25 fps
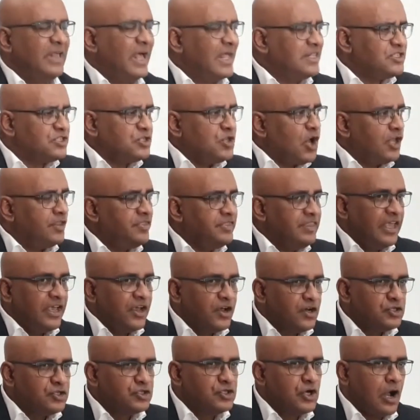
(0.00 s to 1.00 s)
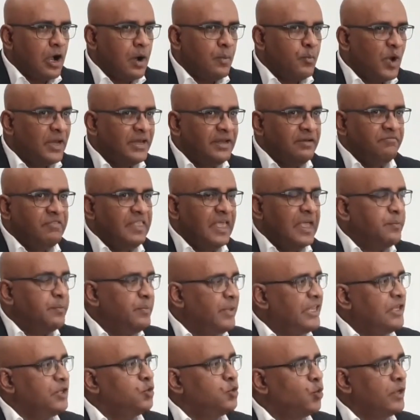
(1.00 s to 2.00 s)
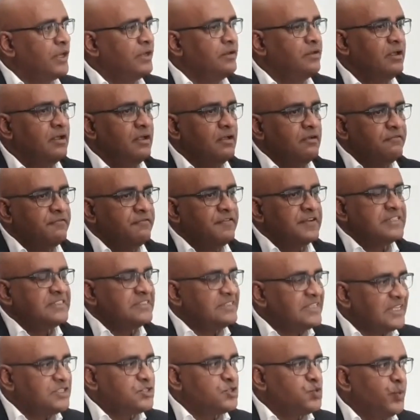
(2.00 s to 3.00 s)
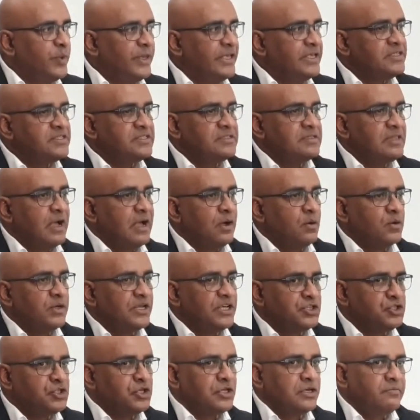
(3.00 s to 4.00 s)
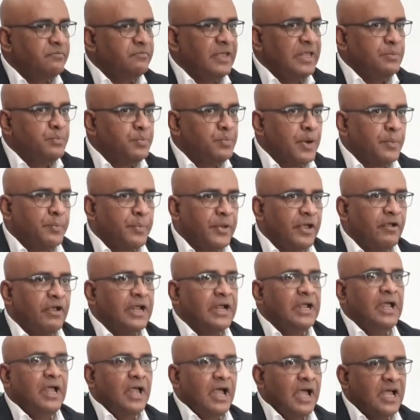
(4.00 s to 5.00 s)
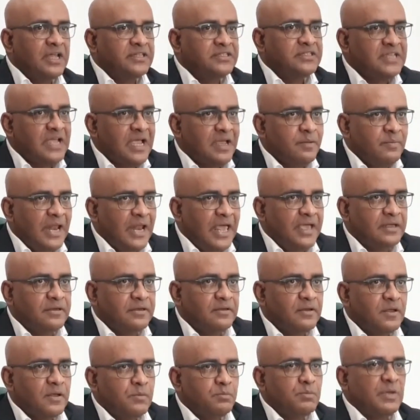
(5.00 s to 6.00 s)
That's not their job. What have they been doing for 6 weeks now? They should have been preparing a timeline.